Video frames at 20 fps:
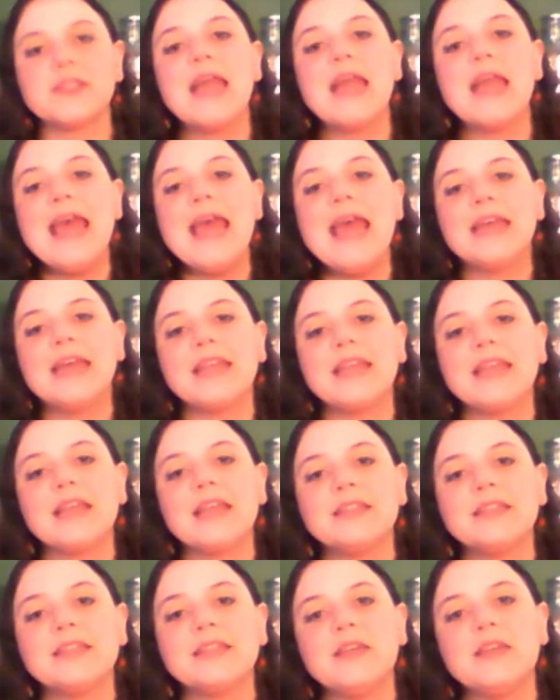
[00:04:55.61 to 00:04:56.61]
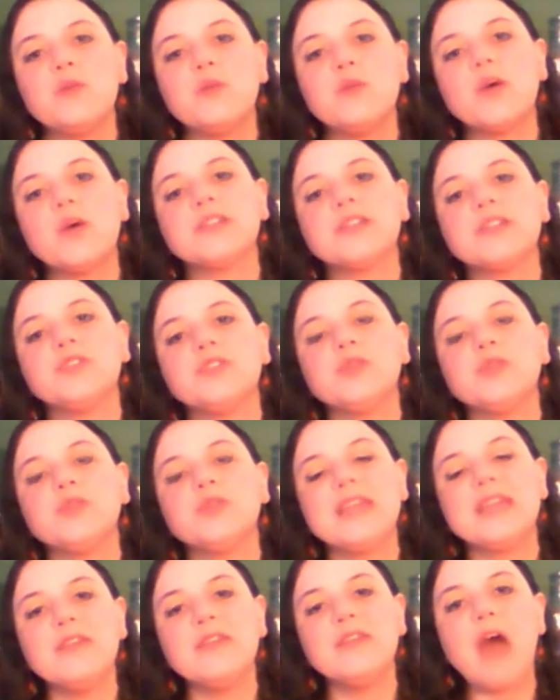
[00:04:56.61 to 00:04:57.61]
And the idea was to give
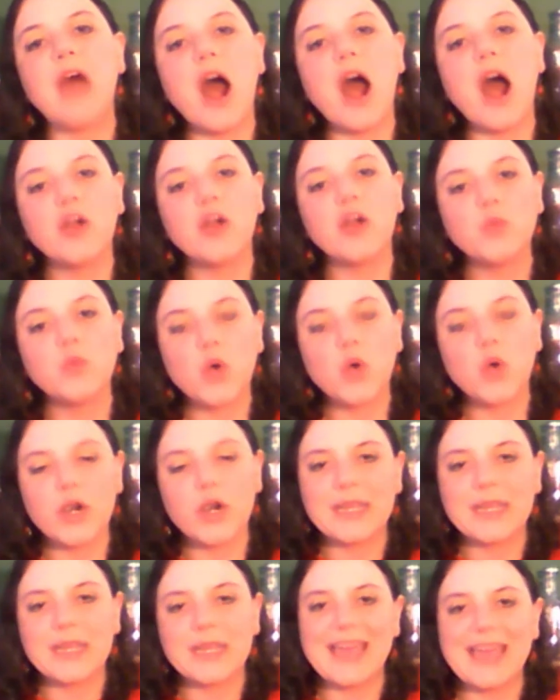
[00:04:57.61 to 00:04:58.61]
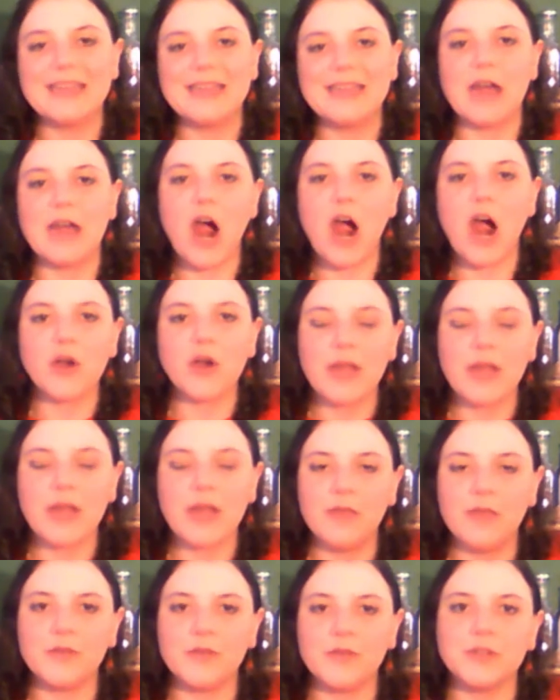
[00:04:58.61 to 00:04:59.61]
our work and our
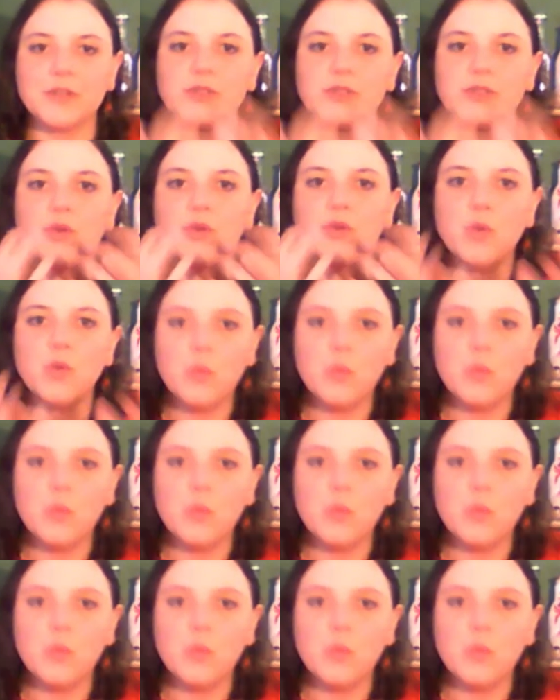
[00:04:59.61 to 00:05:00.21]
effort to